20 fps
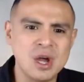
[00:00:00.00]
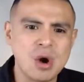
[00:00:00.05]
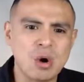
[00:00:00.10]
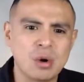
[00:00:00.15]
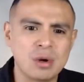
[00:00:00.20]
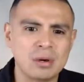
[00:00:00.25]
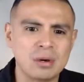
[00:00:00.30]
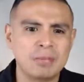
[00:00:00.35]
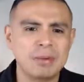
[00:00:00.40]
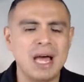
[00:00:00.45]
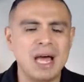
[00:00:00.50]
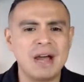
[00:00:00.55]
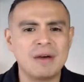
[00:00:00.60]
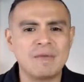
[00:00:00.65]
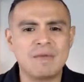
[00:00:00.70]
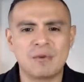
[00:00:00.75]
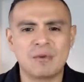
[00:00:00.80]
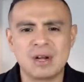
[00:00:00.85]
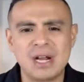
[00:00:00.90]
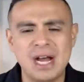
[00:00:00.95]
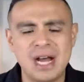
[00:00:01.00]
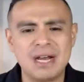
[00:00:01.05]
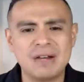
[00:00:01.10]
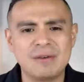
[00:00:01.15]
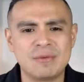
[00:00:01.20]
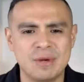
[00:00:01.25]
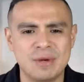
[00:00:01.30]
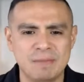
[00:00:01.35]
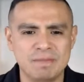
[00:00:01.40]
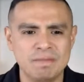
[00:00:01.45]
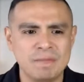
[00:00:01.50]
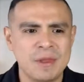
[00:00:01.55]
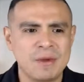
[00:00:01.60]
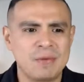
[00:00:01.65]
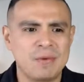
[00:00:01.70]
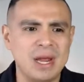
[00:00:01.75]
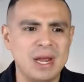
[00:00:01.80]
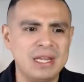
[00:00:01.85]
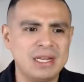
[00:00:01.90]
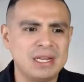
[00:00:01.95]
on a blog for concrete?
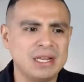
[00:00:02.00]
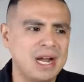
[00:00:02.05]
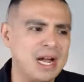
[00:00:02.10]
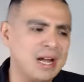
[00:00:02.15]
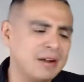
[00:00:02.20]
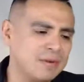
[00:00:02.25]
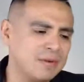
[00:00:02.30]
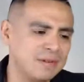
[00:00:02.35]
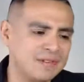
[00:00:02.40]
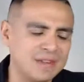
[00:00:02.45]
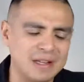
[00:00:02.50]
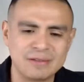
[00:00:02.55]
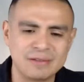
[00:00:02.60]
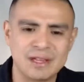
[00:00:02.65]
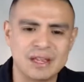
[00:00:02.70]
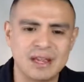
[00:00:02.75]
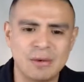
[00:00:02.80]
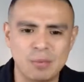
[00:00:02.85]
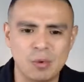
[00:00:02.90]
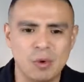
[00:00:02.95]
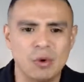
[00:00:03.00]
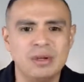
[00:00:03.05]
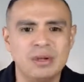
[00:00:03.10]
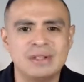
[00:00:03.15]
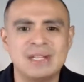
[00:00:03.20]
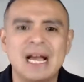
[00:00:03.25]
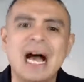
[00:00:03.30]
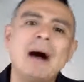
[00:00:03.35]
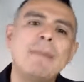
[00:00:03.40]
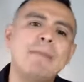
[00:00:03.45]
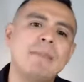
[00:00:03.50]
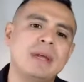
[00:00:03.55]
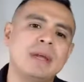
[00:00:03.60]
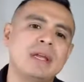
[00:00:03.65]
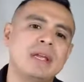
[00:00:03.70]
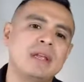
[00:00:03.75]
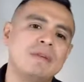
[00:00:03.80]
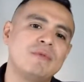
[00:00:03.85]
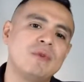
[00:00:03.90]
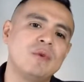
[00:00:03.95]
Right? Concrete sounds like a boring topic,
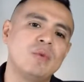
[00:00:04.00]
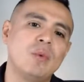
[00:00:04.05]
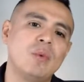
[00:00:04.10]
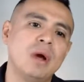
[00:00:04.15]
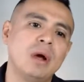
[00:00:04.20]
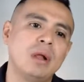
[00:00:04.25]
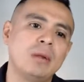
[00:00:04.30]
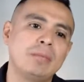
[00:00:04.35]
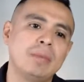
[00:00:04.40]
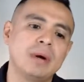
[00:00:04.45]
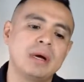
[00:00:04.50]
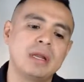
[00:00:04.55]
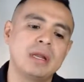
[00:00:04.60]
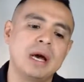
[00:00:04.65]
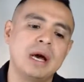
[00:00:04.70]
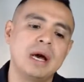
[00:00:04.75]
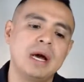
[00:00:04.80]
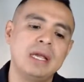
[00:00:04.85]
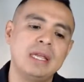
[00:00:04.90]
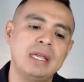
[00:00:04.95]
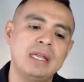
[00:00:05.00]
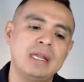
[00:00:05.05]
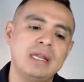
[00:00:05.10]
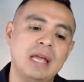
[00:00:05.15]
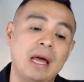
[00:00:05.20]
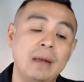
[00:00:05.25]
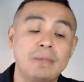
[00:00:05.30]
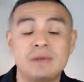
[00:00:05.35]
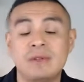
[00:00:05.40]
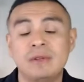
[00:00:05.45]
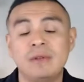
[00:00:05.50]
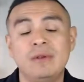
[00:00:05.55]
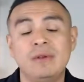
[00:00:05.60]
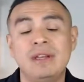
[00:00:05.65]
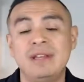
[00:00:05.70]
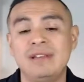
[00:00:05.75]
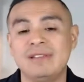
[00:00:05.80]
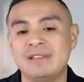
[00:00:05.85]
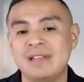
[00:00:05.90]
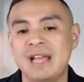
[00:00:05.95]
if you will, but it absolutely
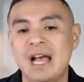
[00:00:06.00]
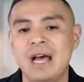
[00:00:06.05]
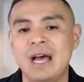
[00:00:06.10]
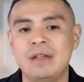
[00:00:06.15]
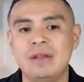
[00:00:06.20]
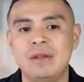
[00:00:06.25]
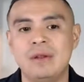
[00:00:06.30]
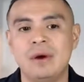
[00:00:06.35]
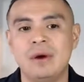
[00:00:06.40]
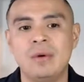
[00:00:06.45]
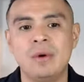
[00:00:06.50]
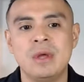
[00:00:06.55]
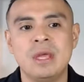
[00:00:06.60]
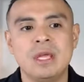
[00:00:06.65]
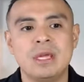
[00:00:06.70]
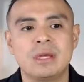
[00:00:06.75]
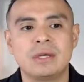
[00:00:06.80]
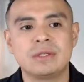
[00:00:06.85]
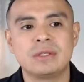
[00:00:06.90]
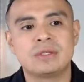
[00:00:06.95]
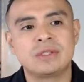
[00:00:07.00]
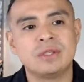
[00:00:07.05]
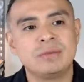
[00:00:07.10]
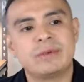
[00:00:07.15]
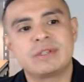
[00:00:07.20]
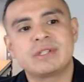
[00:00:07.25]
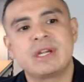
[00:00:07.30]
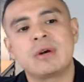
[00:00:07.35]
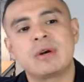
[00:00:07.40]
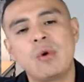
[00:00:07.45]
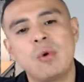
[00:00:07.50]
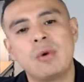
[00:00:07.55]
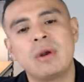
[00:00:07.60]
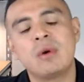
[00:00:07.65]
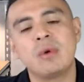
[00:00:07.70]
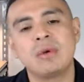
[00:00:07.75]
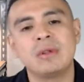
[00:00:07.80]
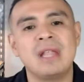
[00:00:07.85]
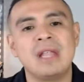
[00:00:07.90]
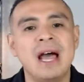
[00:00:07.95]
is not. Consumers are going
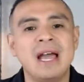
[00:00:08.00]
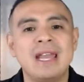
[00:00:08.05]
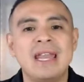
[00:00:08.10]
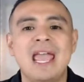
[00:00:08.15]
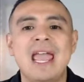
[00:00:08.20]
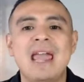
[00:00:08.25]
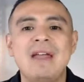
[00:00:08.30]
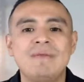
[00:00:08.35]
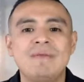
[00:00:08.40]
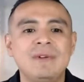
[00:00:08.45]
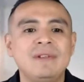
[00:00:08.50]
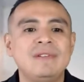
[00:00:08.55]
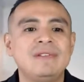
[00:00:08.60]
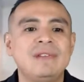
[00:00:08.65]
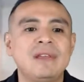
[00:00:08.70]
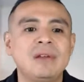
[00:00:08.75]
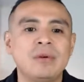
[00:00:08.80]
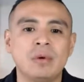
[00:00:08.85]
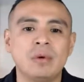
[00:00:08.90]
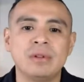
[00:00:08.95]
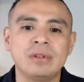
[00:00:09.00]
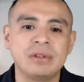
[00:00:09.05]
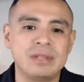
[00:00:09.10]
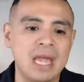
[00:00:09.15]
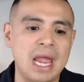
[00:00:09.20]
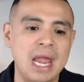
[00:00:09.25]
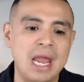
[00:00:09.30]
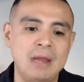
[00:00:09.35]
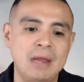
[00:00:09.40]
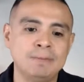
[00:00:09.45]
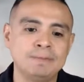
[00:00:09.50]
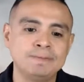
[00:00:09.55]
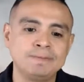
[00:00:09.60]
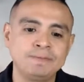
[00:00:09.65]
online every single day